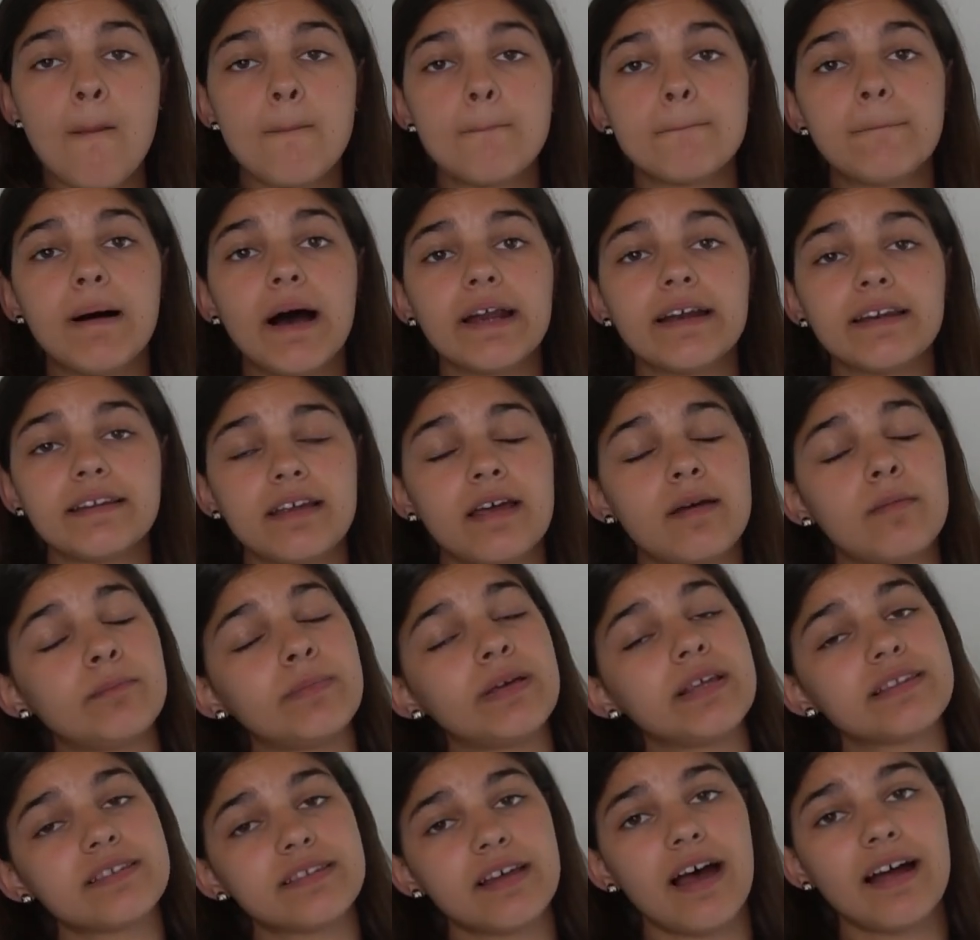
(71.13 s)
But
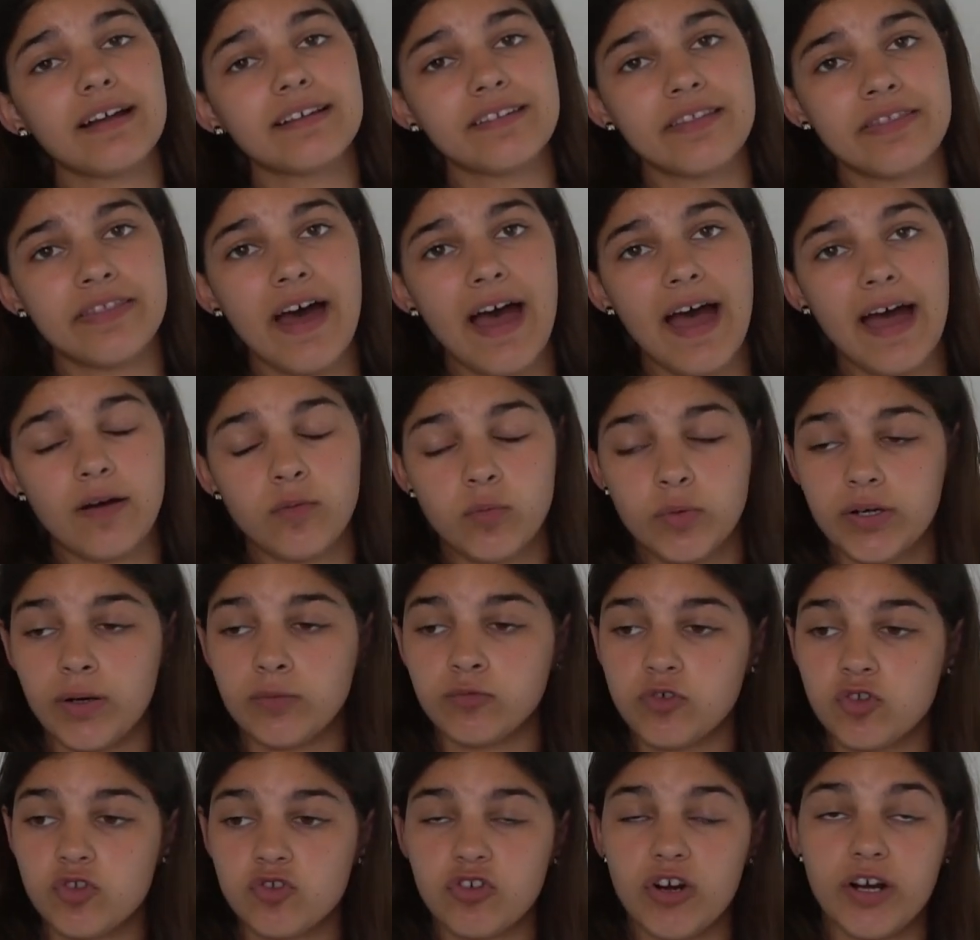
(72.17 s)
besides that, when
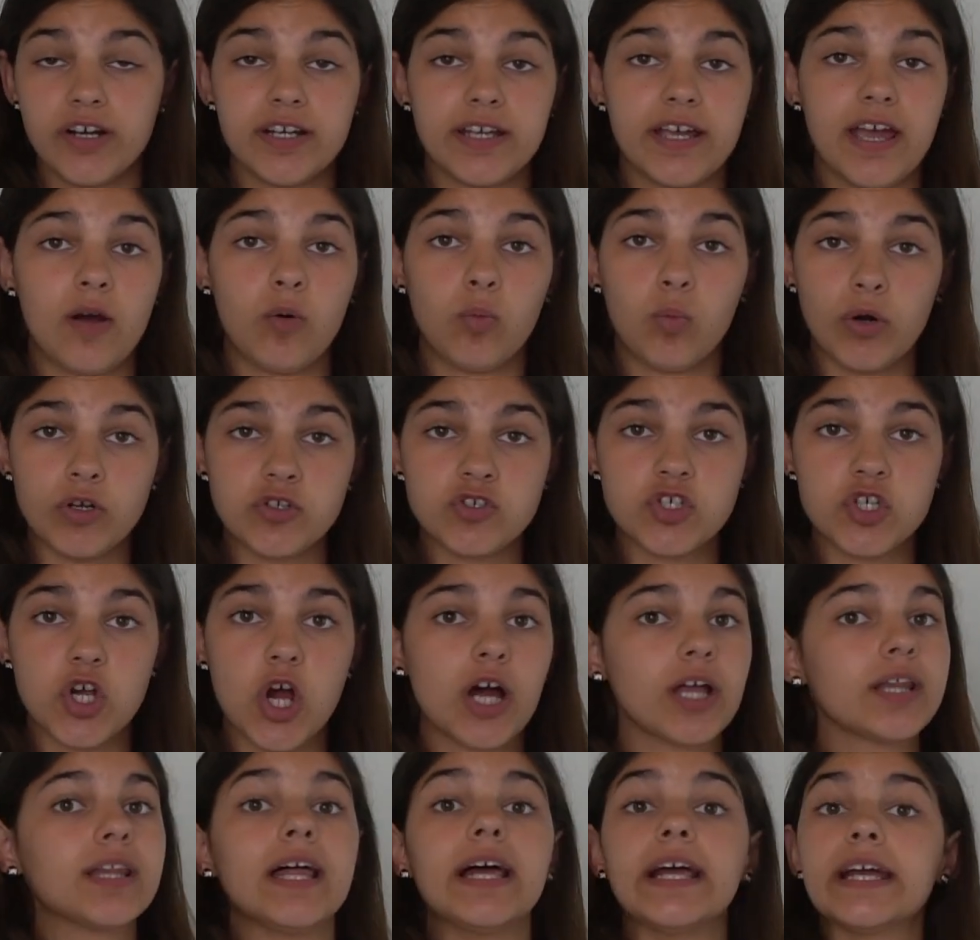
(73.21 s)
I'm just trying to get one
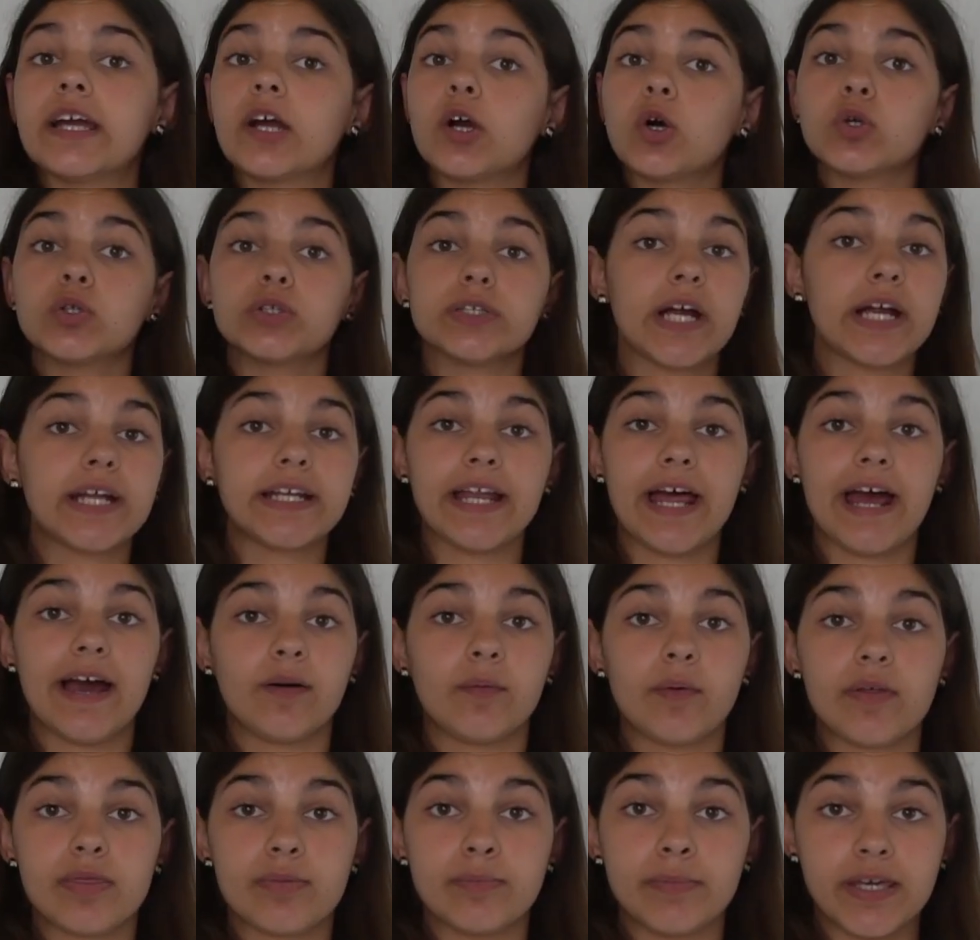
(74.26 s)
shot, like right
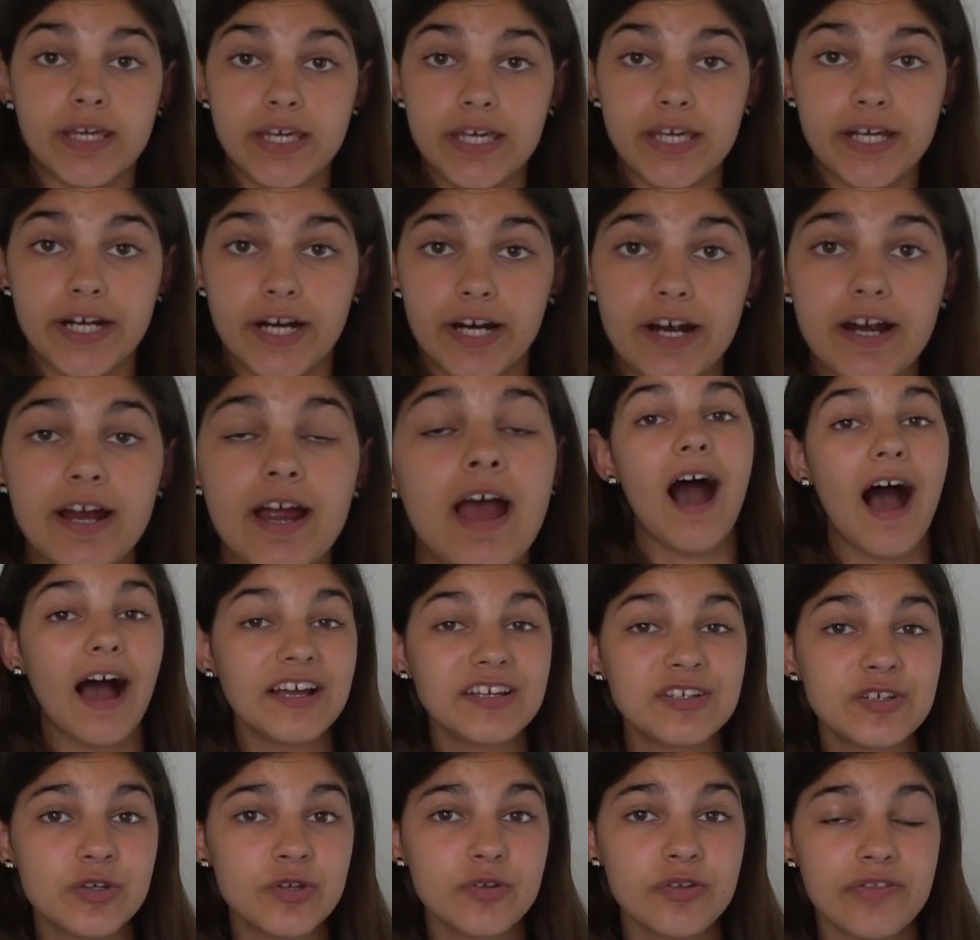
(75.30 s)
now with me here,
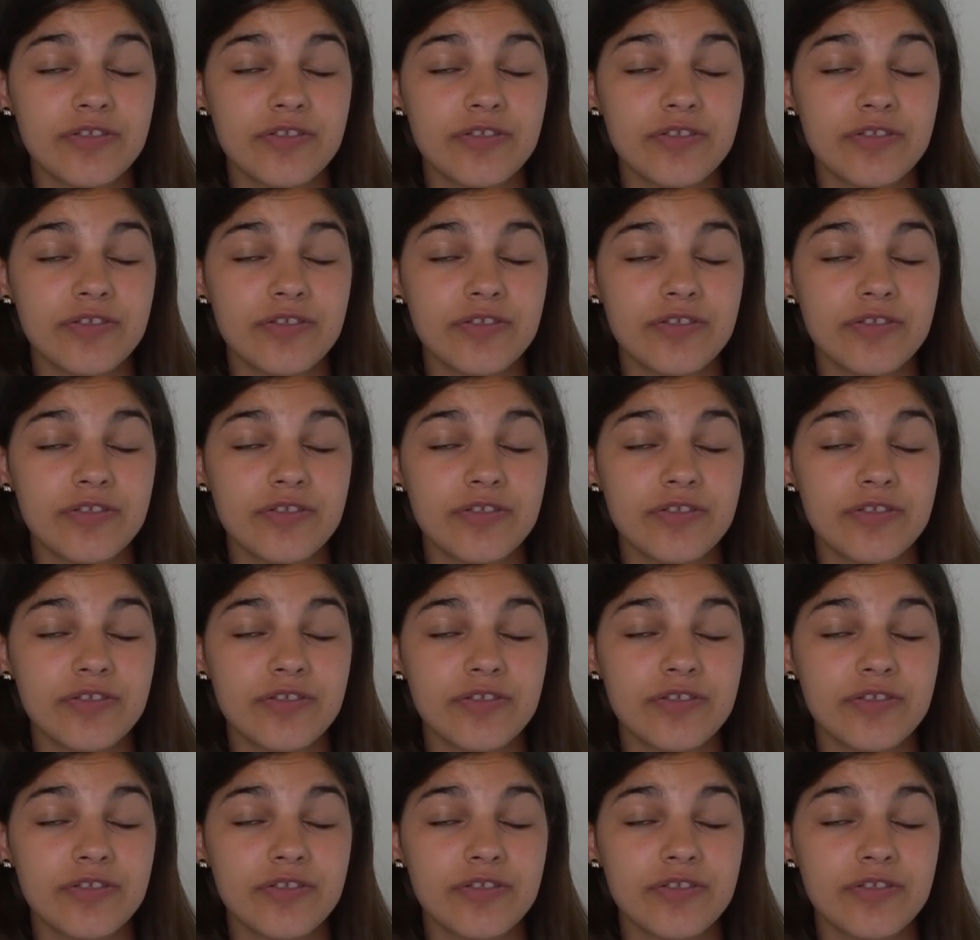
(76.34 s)
I use